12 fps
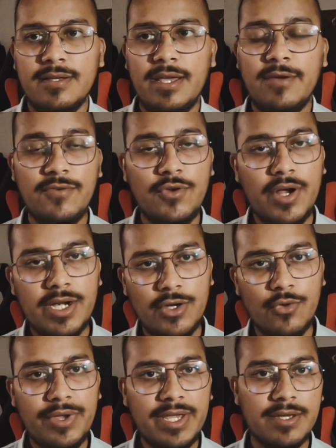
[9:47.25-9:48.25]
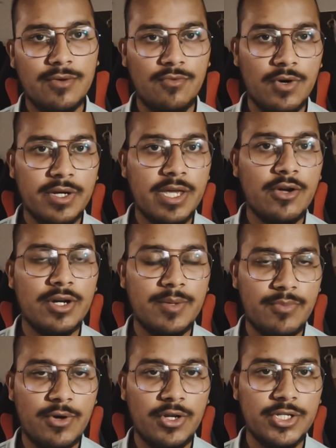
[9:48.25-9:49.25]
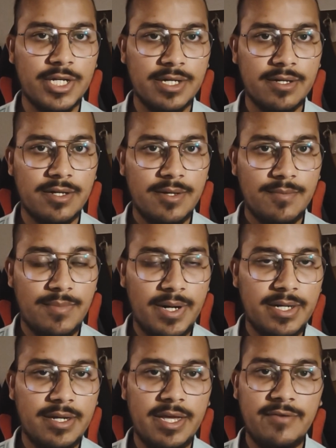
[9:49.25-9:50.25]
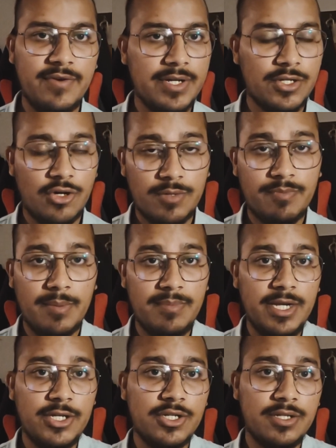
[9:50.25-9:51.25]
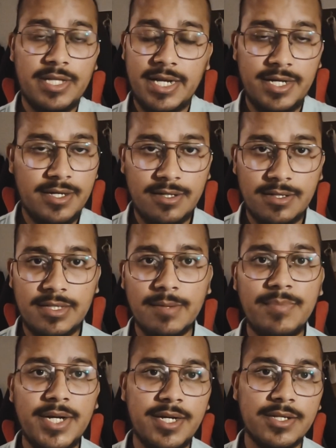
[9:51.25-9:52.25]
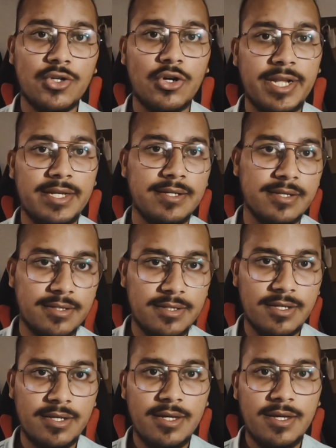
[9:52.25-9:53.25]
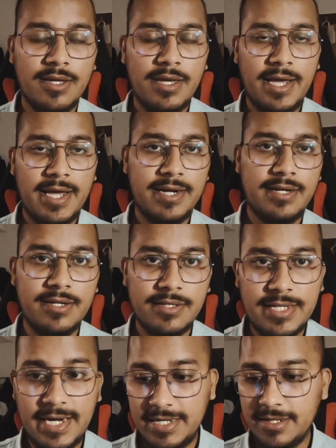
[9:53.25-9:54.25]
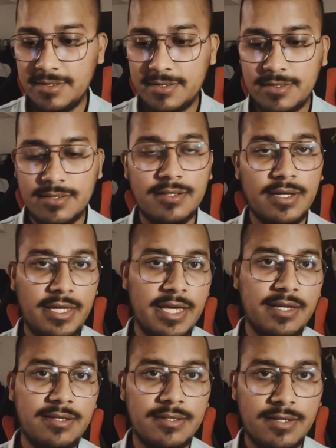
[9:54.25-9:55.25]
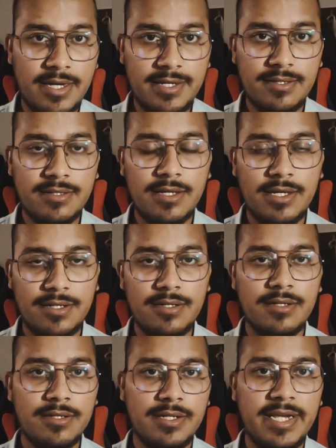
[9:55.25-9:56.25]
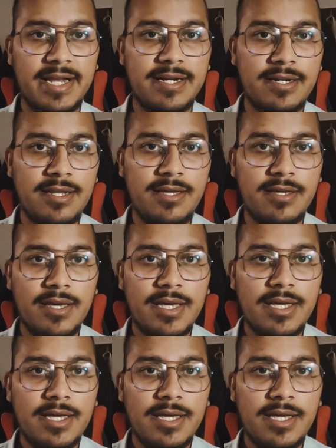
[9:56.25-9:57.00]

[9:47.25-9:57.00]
if you are working on a project, but if it's not published, then it simply does not exist. And that is the case, guys, in reality,